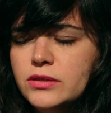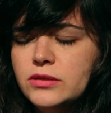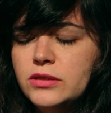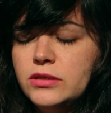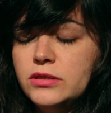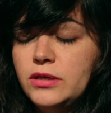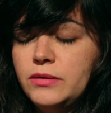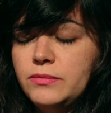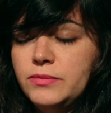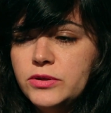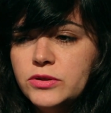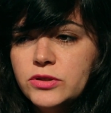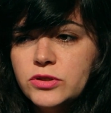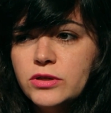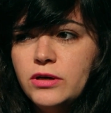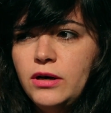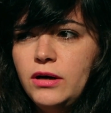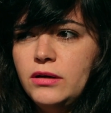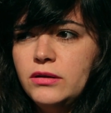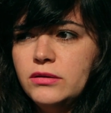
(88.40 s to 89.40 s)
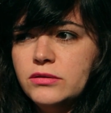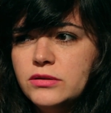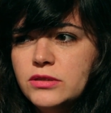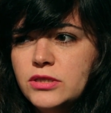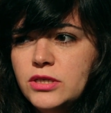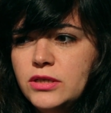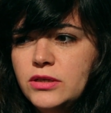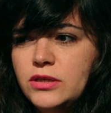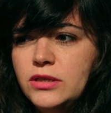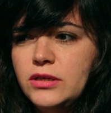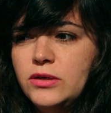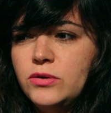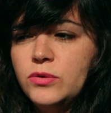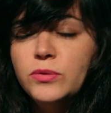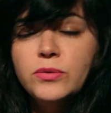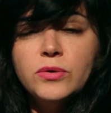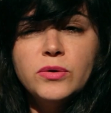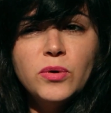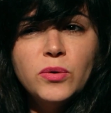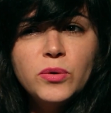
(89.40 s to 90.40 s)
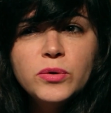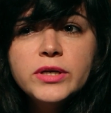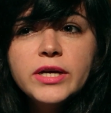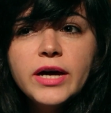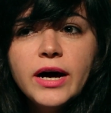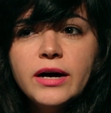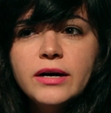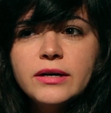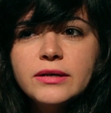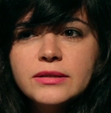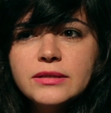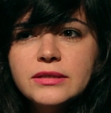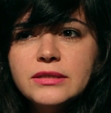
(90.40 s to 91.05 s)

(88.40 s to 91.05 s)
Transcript: It's a virus called chikungunya.